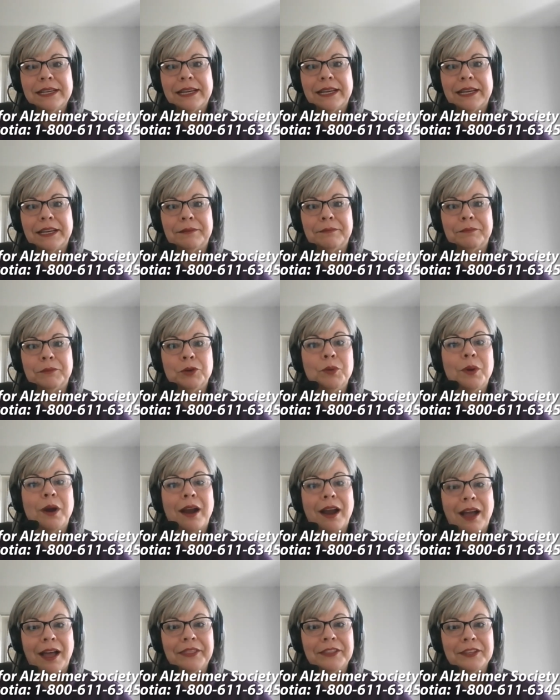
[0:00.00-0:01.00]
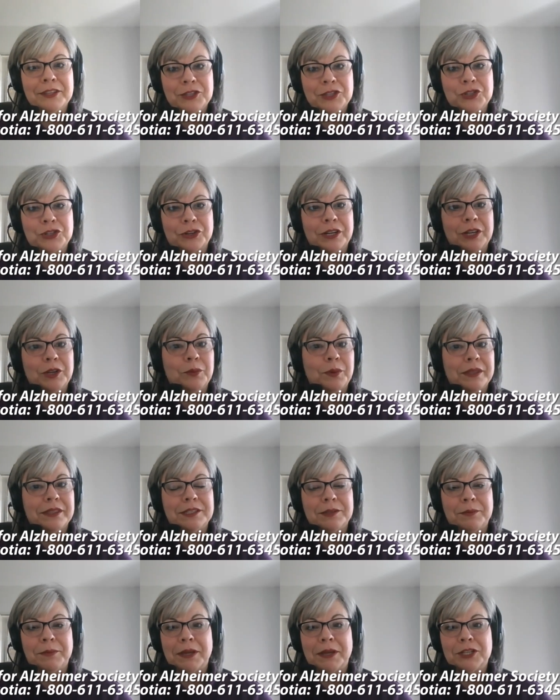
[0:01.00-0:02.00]
um, who are on this journey with
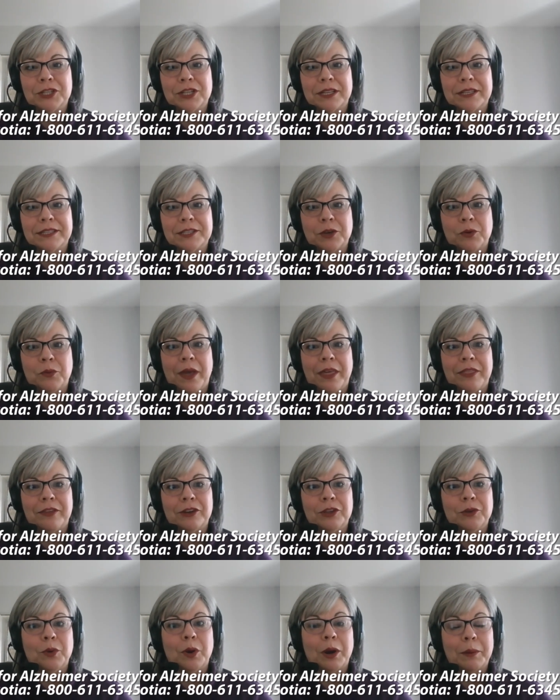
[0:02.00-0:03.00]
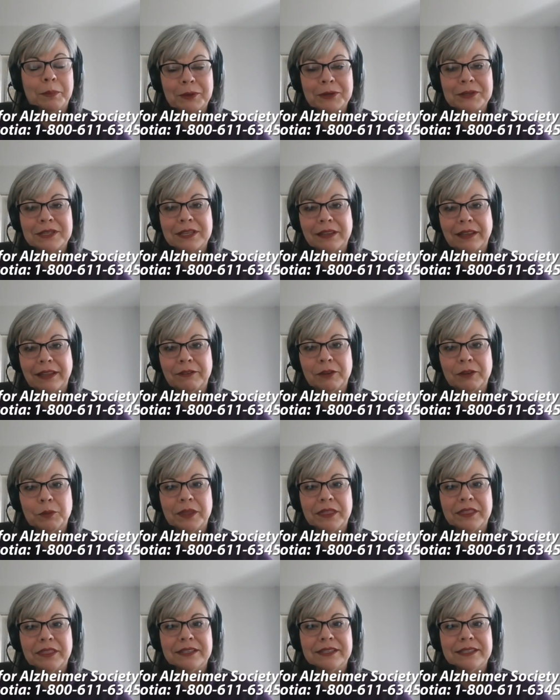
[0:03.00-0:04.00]
dementia. So, whether you are a person living
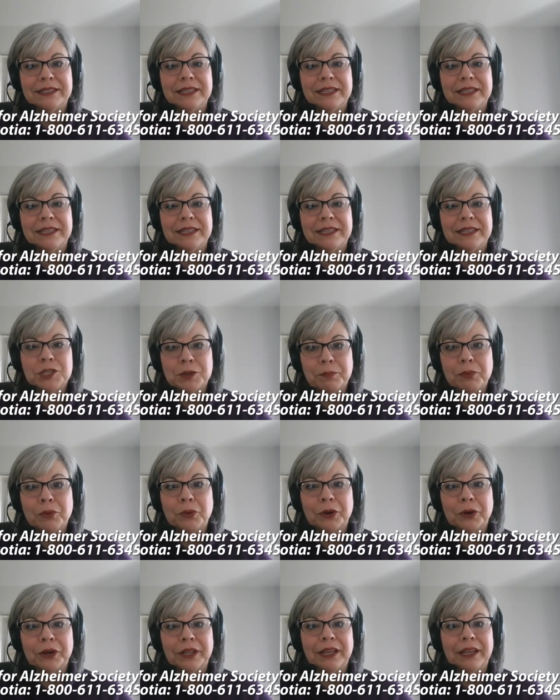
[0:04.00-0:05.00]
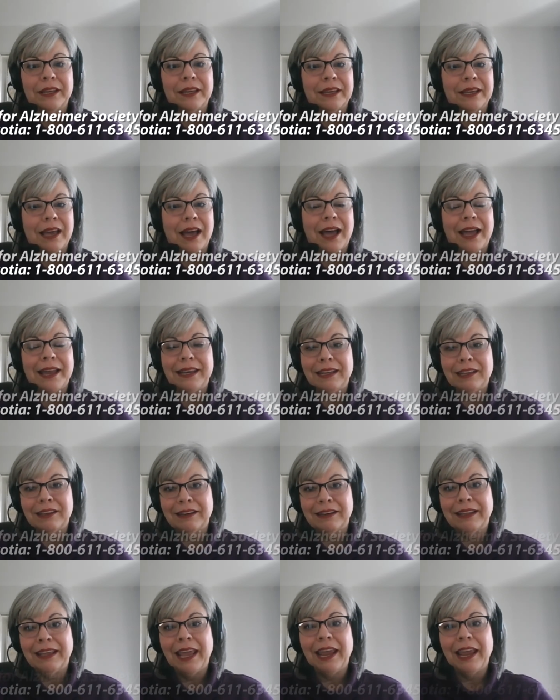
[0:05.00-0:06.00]
with the disease, supporting, guiding,
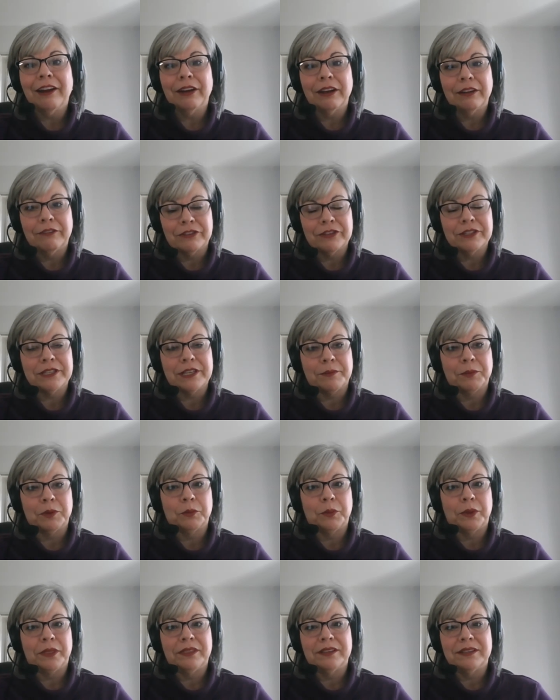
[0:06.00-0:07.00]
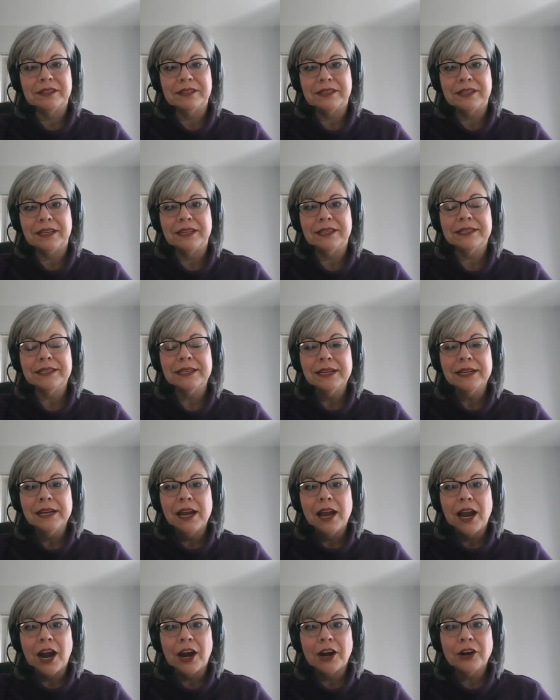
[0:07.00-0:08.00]
and caring for someone with the disease,
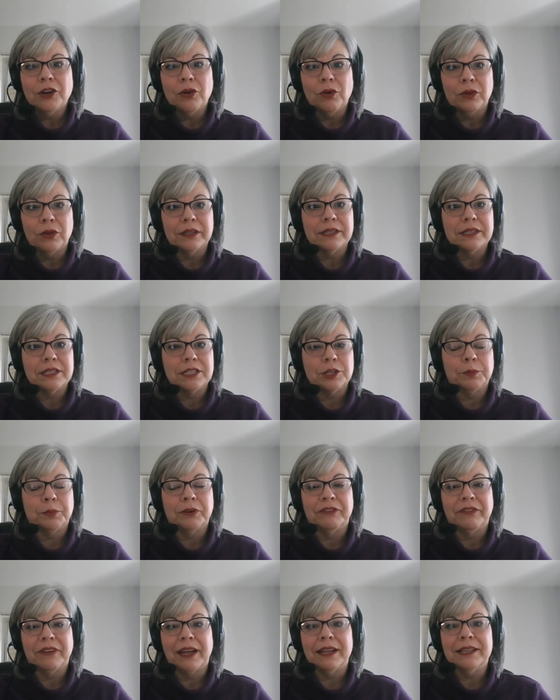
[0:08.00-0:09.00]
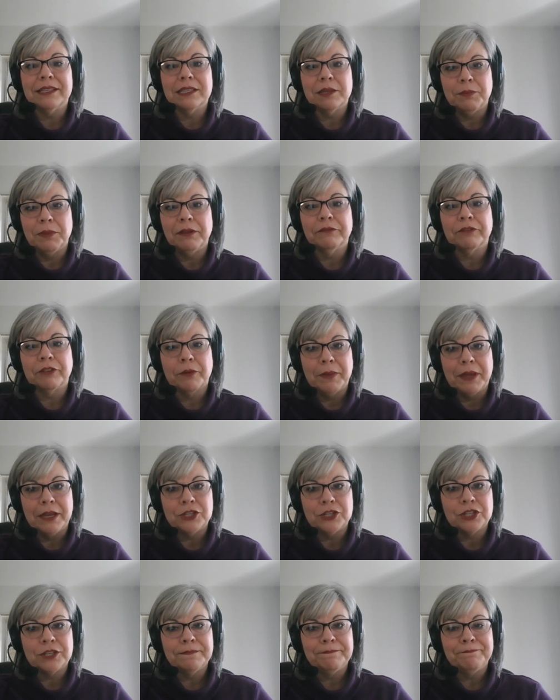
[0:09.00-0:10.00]
our goal is to provide some
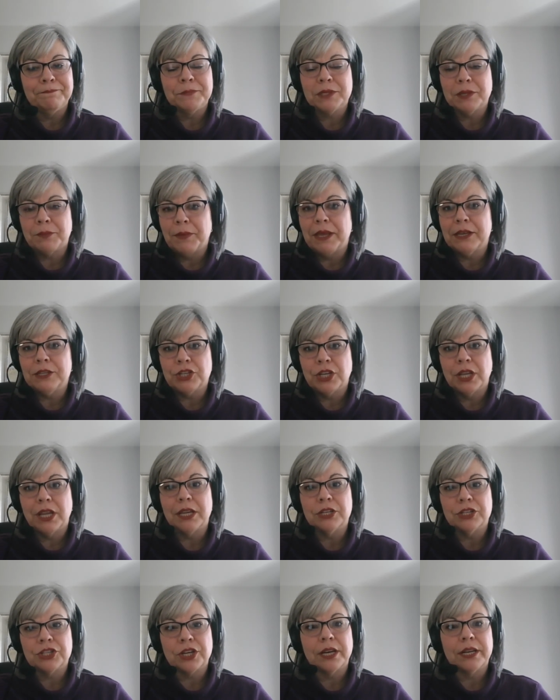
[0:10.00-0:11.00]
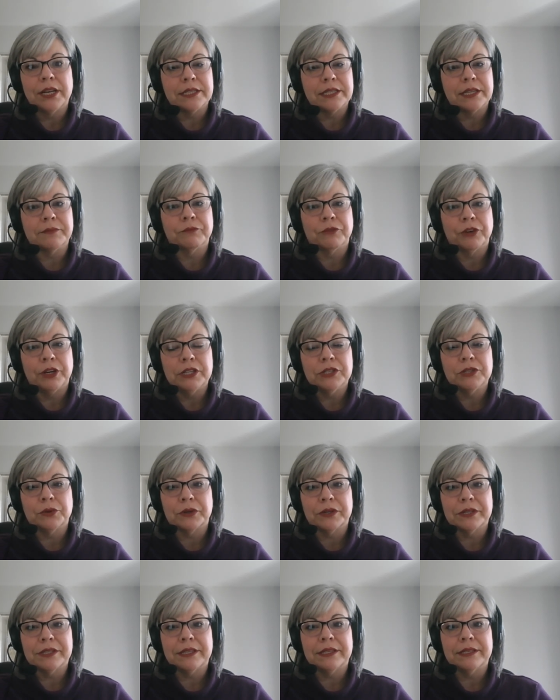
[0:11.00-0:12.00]
information, some education, and some
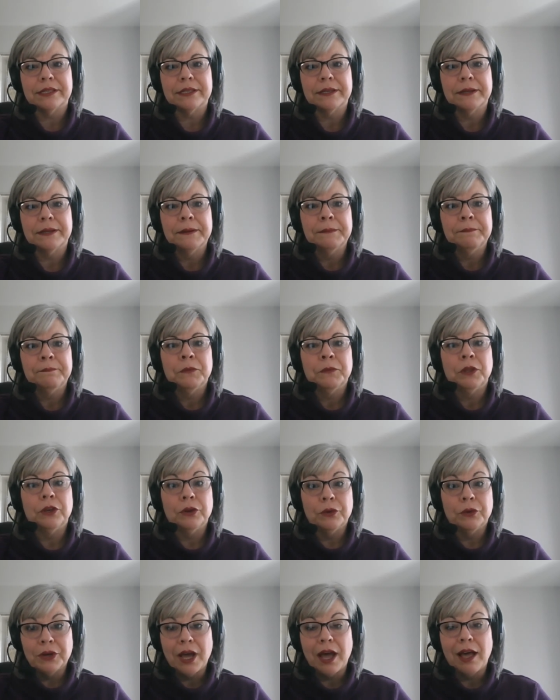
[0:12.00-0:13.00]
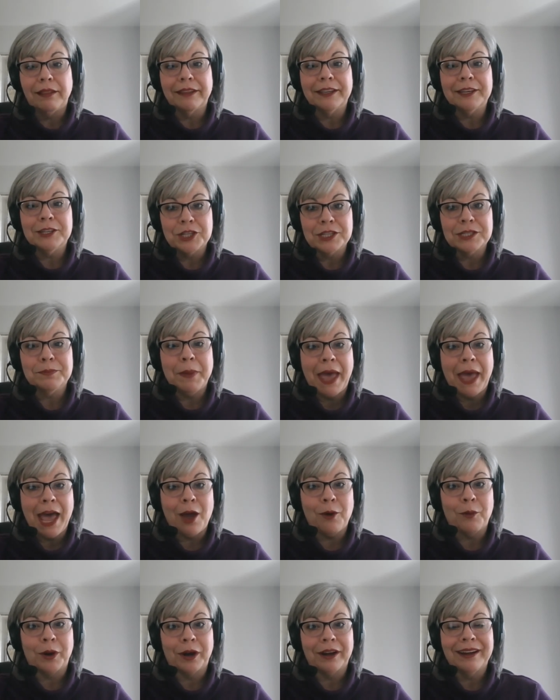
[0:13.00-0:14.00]
resources. You know, knowledge is
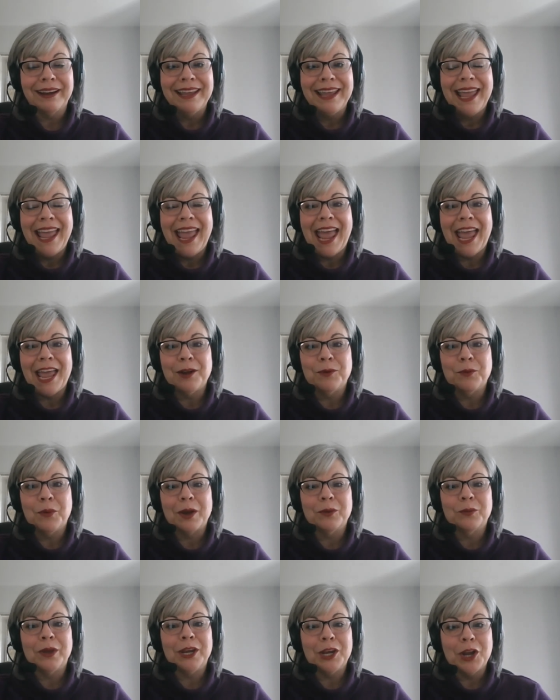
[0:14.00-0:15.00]
power. And when we